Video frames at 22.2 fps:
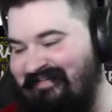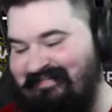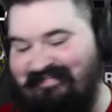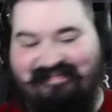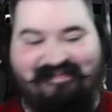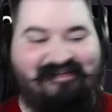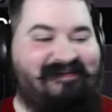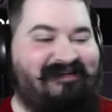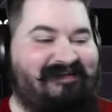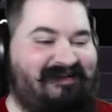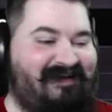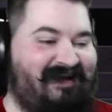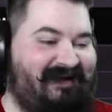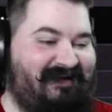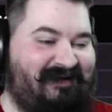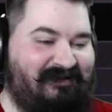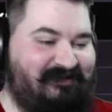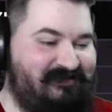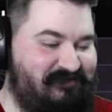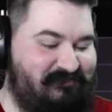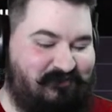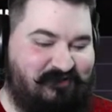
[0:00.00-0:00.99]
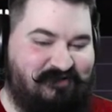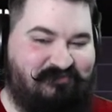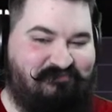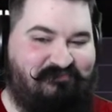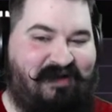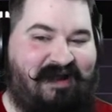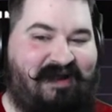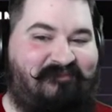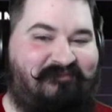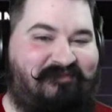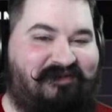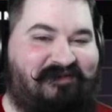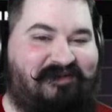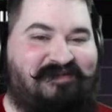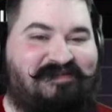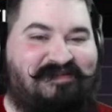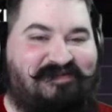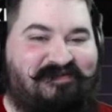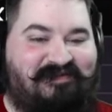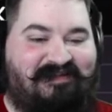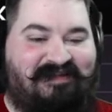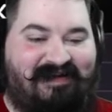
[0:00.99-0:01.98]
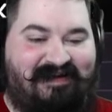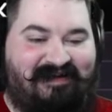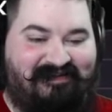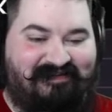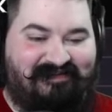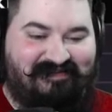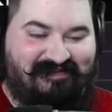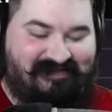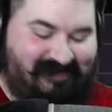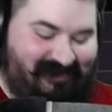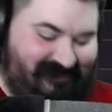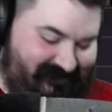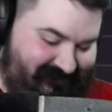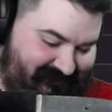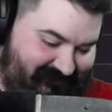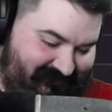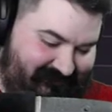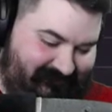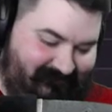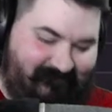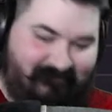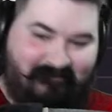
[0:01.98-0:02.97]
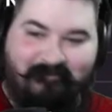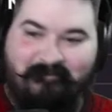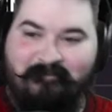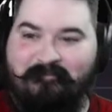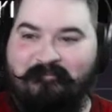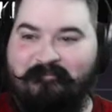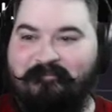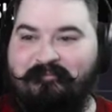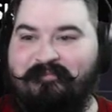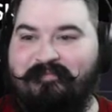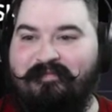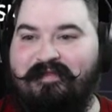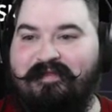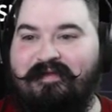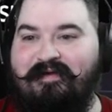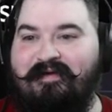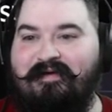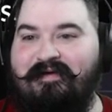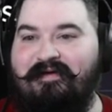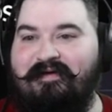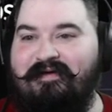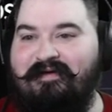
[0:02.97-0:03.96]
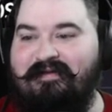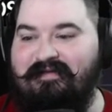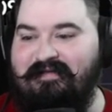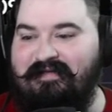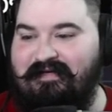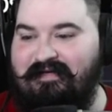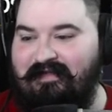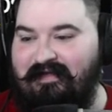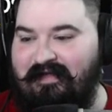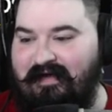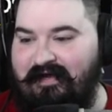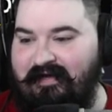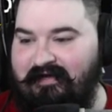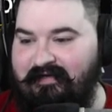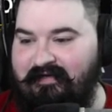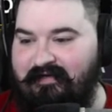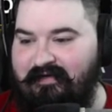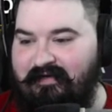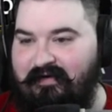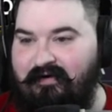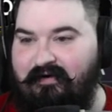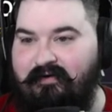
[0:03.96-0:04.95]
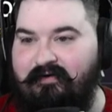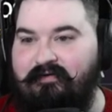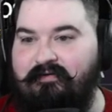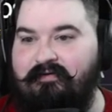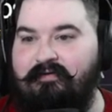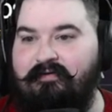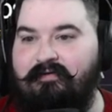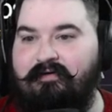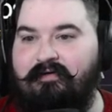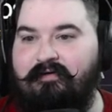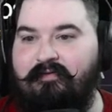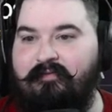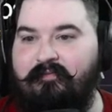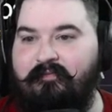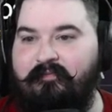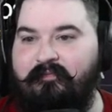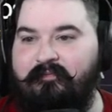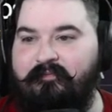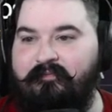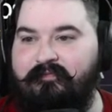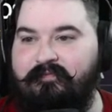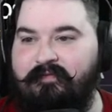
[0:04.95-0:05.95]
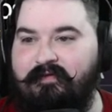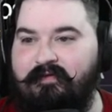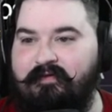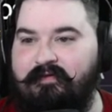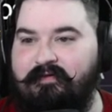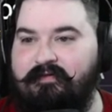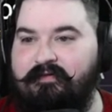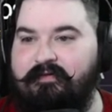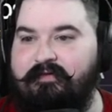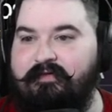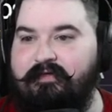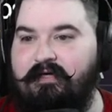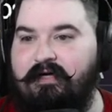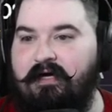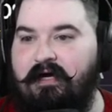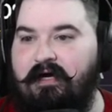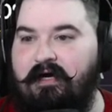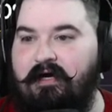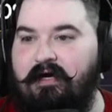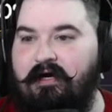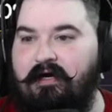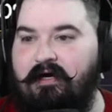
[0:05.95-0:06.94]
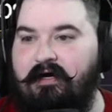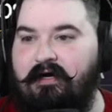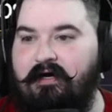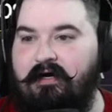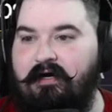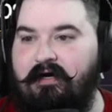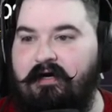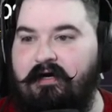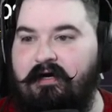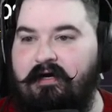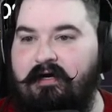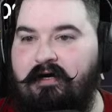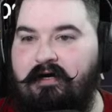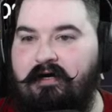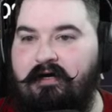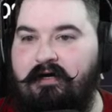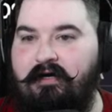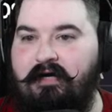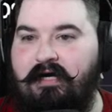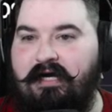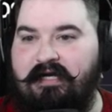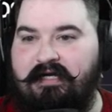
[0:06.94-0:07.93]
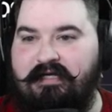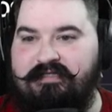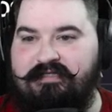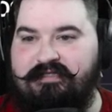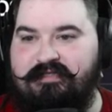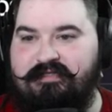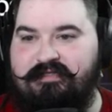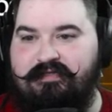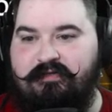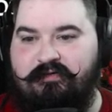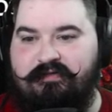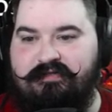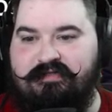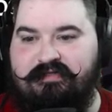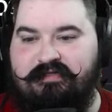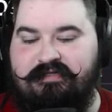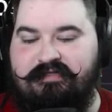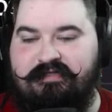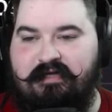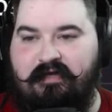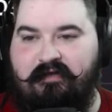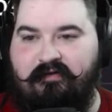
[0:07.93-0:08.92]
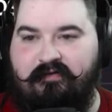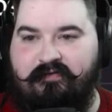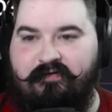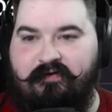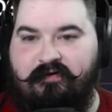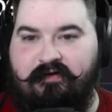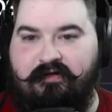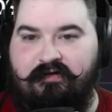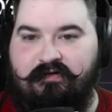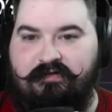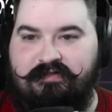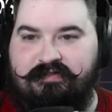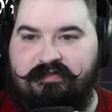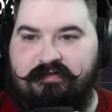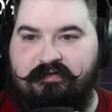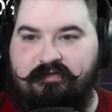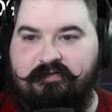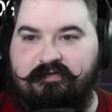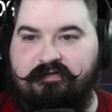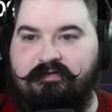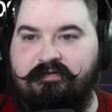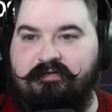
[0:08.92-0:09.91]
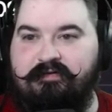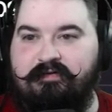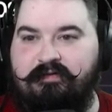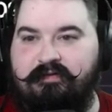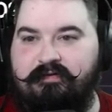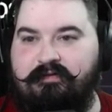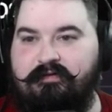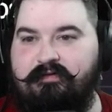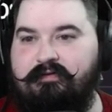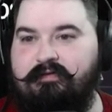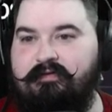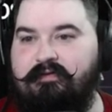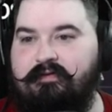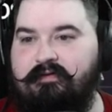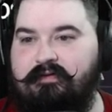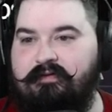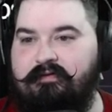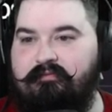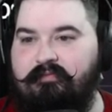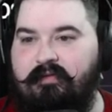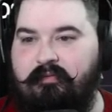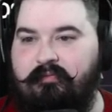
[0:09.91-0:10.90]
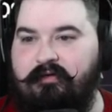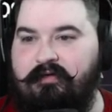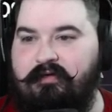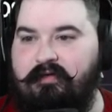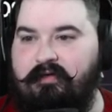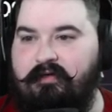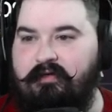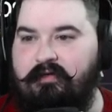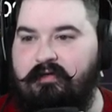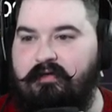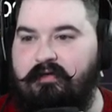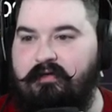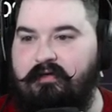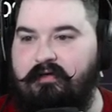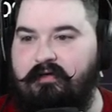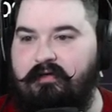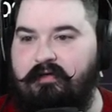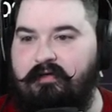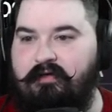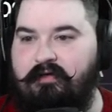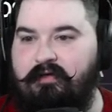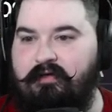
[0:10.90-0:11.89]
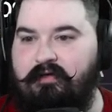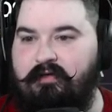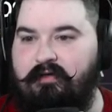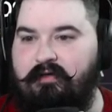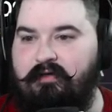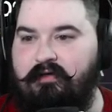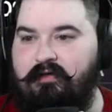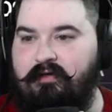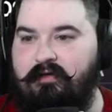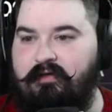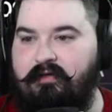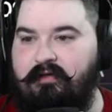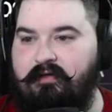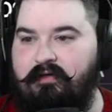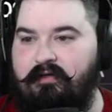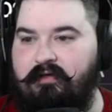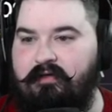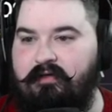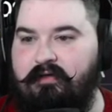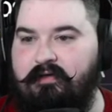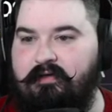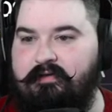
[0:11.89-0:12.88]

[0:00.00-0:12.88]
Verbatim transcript: yeah, I guess these boys is What the hell is that? Declined? Uh-oh. Uh, I guess this is also this Algeth'ar here too. Maybe...